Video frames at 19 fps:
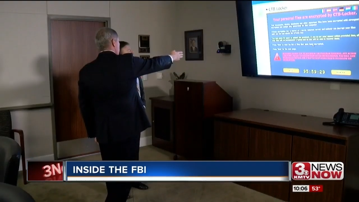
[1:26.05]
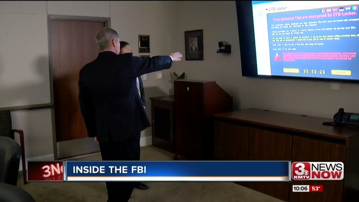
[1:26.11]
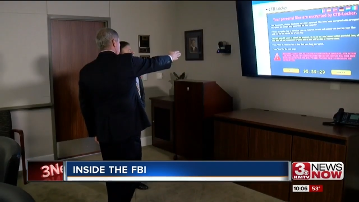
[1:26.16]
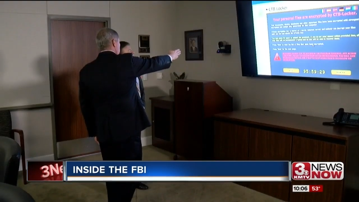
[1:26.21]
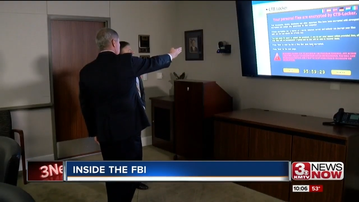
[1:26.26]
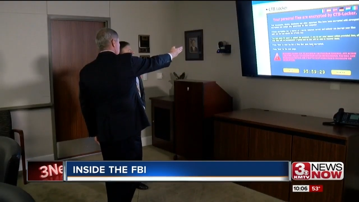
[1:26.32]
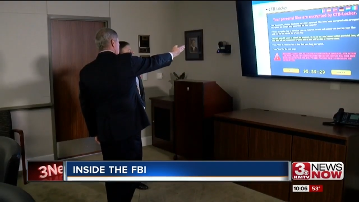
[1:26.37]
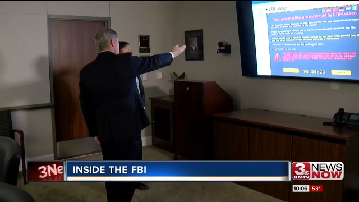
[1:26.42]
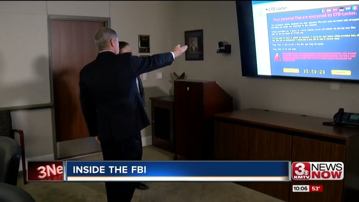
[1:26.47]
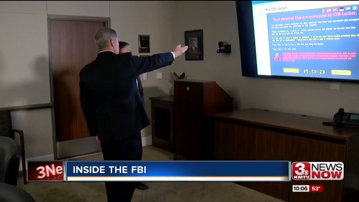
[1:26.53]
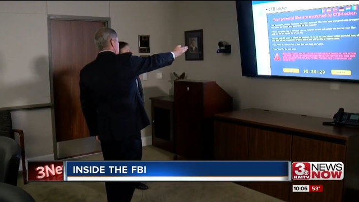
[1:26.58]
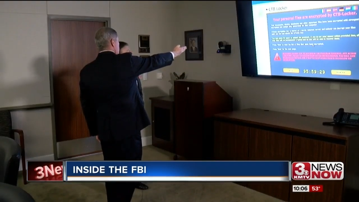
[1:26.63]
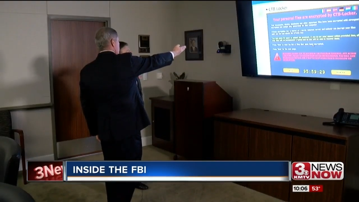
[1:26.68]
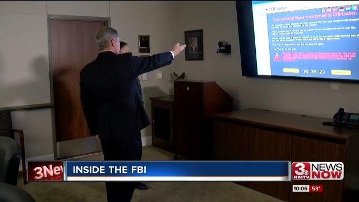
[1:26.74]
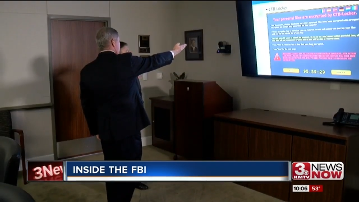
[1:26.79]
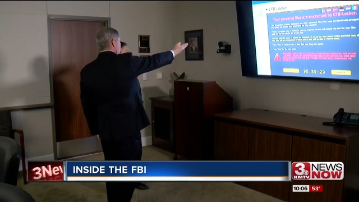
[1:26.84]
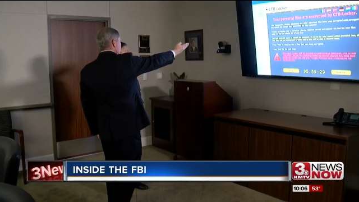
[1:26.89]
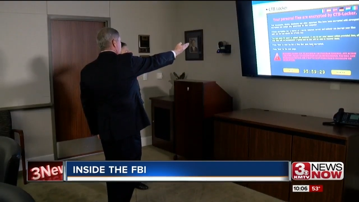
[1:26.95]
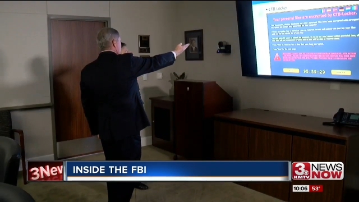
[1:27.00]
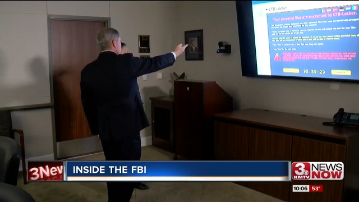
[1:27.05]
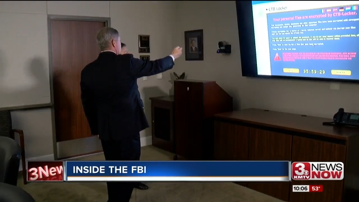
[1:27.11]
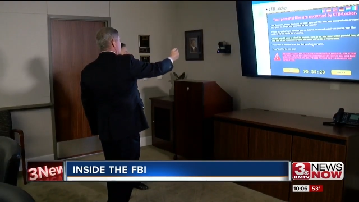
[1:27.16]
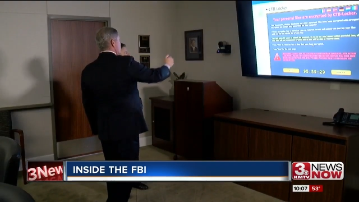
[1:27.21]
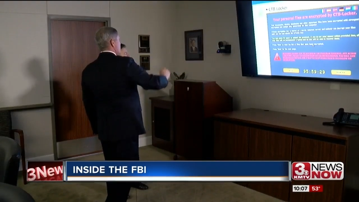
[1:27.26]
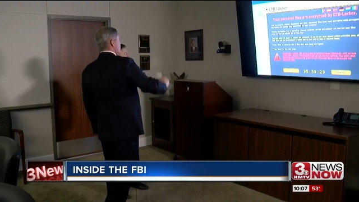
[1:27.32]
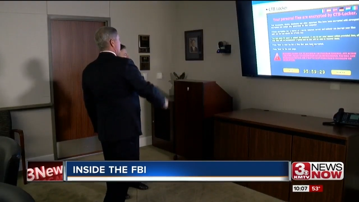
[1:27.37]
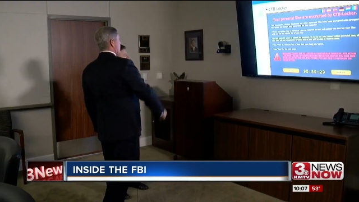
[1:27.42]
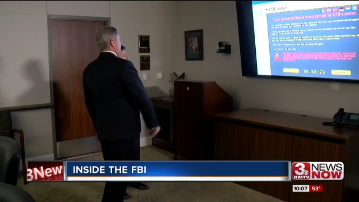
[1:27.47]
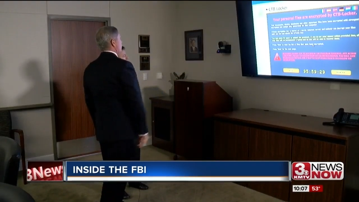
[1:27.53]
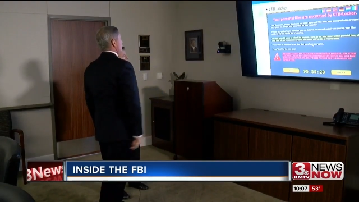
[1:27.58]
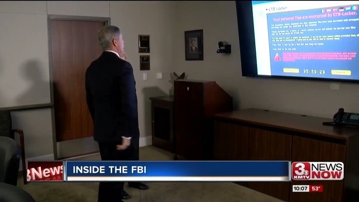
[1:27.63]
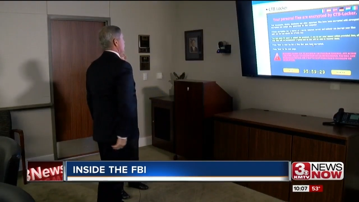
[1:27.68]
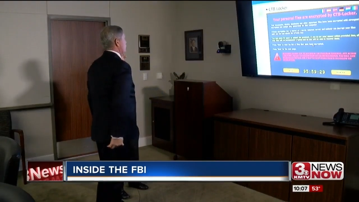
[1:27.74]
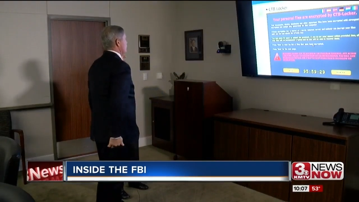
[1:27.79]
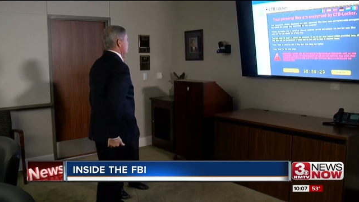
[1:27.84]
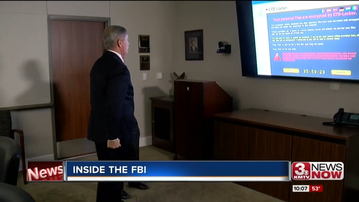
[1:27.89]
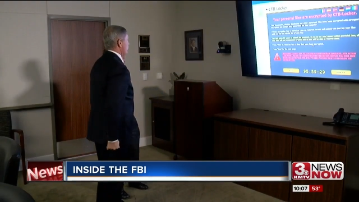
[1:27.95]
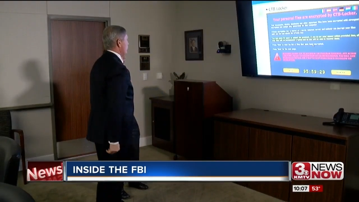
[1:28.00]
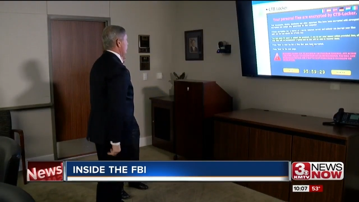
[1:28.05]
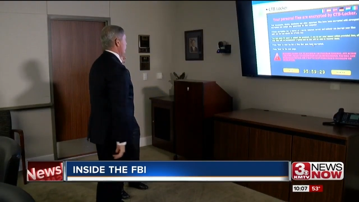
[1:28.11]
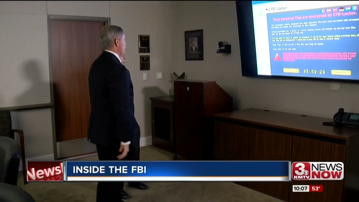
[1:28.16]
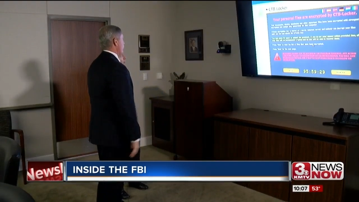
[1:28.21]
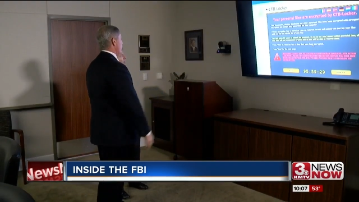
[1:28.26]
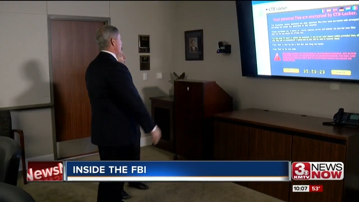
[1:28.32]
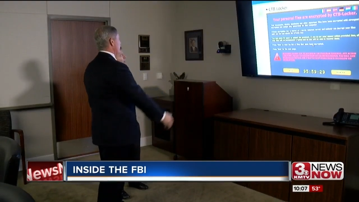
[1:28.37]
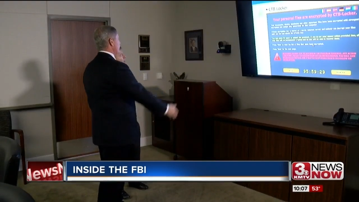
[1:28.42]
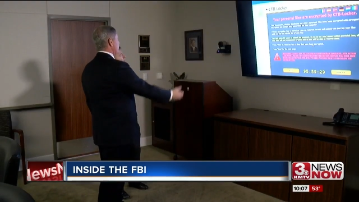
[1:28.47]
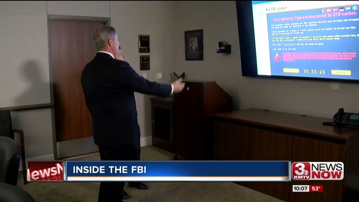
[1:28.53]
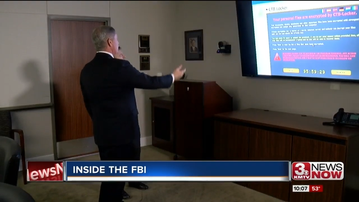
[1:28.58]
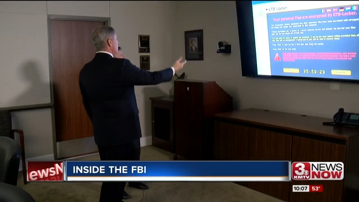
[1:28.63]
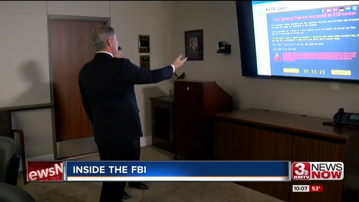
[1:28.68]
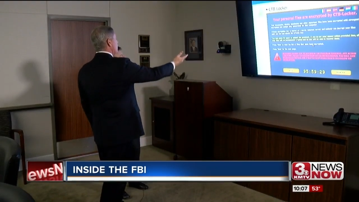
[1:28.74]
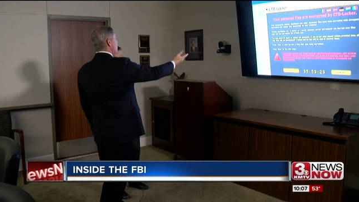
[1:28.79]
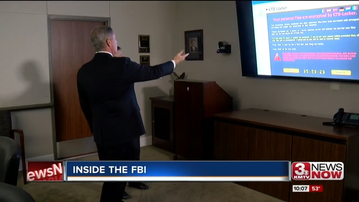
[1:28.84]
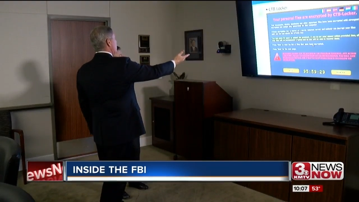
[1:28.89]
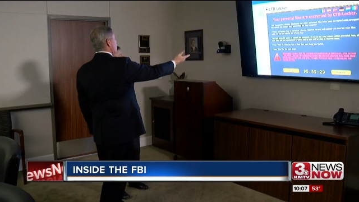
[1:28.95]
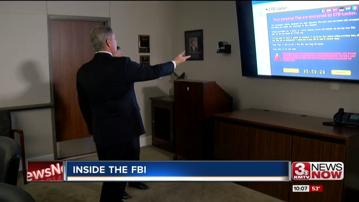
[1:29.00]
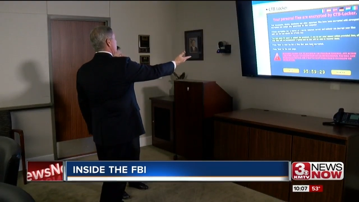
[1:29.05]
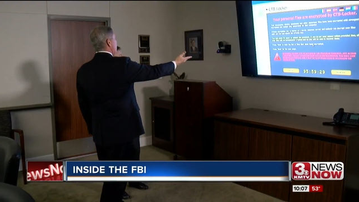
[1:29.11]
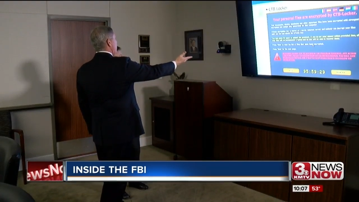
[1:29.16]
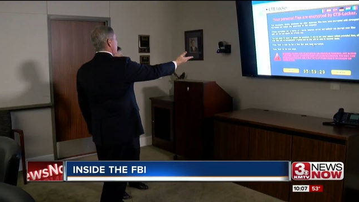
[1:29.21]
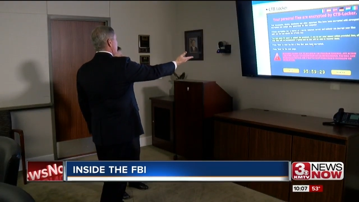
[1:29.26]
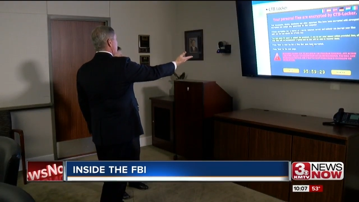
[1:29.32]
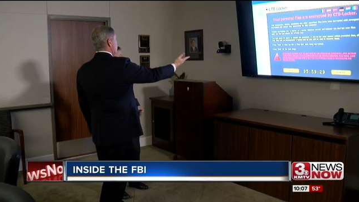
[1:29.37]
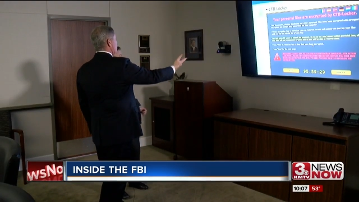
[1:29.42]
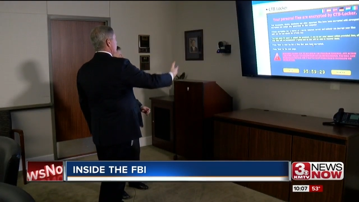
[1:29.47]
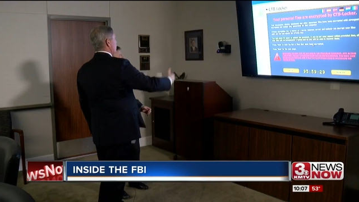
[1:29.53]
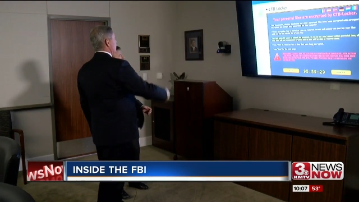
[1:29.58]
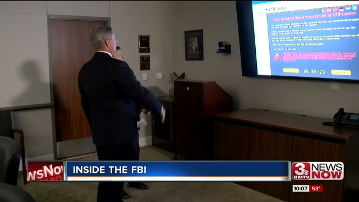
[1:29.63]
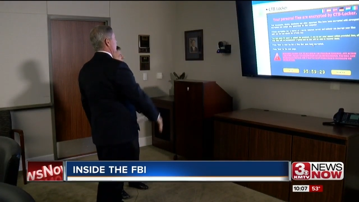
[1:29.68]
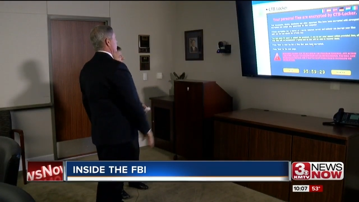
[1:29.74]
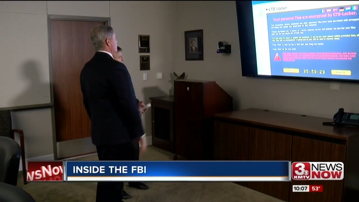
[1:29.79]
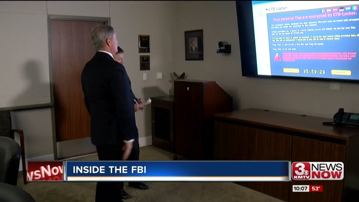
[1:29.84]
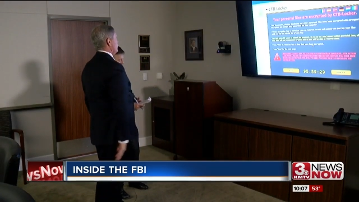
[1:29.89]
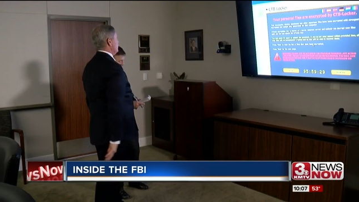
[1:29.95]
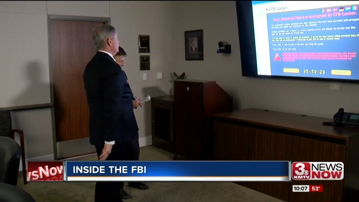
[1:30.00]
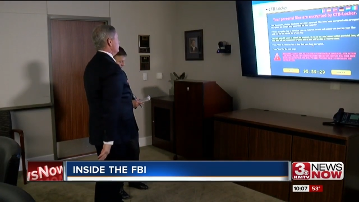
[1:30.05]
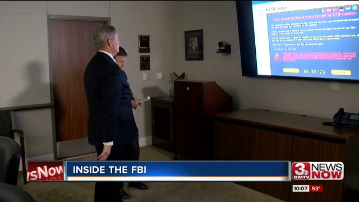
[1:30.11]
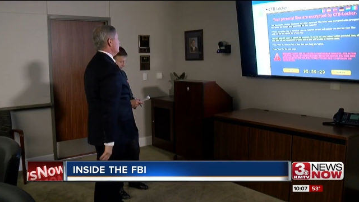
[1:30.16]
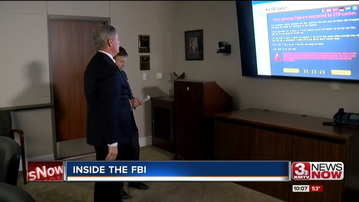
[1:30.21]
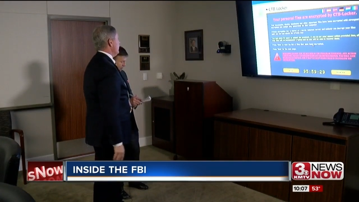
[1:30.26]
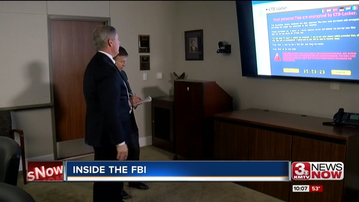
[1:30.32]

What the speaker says: Nobody's mouth can be seen.